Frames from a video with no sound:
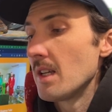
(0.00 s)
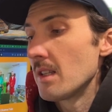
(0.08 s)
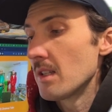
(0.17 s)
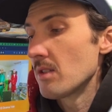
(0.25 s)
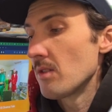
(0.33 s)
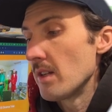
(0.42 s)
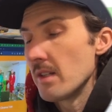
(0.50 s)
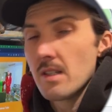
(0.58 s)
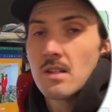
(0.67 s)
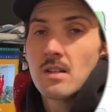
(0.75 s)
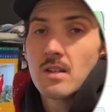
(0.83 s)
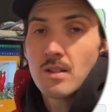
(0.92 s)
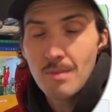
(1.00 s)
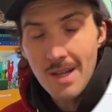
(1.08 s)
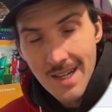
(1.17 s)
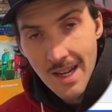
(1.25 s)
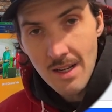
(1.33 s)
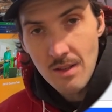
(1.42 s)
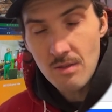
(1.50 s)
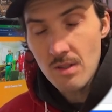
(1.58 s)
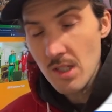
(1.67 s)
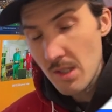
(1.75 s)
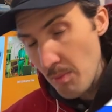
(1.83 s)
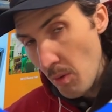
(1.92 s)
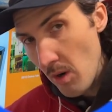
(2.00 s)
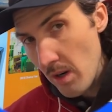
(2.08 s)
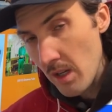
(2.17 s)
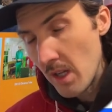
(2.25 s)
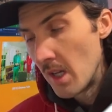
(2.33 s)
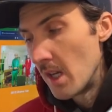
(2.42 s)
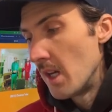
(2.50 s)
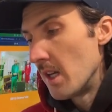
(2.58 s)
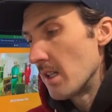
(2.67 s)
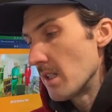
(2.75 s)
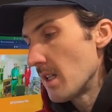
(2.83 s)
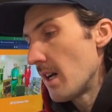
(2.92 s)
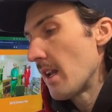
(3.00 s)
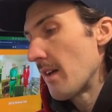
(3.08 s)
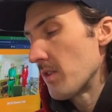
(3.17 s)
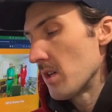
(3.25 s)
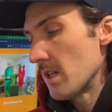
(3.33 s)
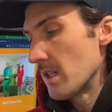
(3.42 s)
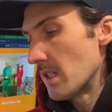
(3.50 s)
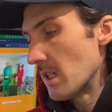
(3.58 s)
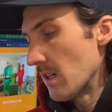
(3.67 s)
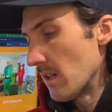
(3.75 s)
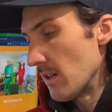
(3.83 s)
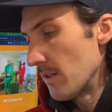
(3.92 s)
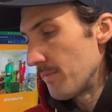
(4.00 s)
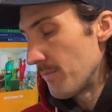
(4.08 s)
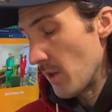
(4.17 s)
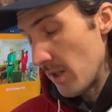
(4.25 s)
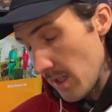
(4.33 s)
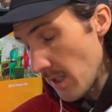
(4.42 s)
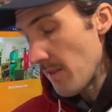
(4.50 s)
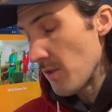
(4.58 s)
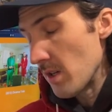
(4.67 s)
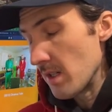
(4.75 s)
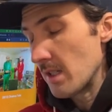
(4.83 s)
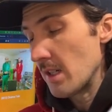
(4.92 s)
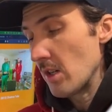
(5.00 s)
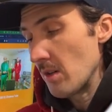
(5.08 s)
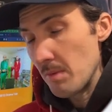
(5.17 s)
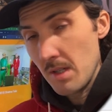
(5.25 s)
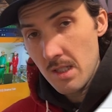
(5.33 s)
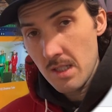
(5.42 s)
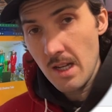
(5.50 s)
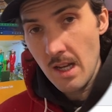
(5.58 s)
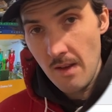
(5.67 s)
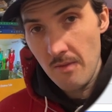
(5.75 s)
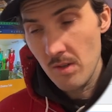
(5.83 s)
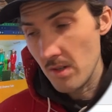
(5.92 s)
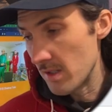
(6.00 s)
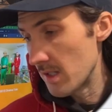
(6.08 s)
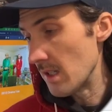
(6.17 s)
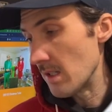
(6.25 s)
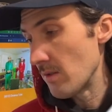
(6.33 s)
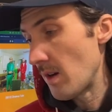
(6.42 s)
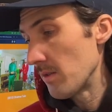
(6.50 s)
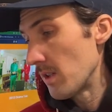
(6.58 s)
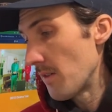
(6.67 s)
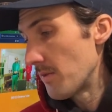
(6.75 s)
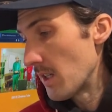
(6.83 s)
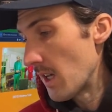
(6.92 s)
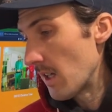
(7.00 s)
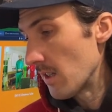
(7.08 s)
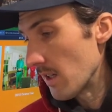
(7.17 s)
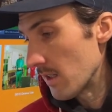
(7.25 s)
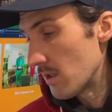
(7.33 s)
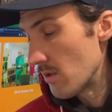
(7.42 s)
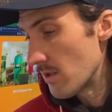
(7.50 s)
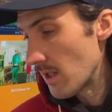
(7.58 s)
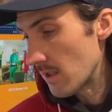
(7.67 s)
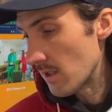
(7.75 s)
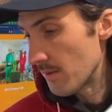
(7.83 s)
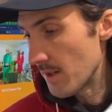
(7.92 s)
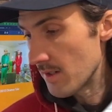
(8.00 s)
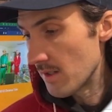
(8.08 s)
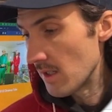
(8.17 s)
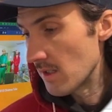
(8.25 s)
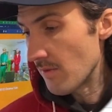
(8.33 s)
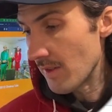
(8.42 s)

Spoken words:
this gray interior, because my 93 Sport does not have a gray interior, or it does have a gray interior, but does not have rear seats. So I would love to get like 2 sets of rear seats for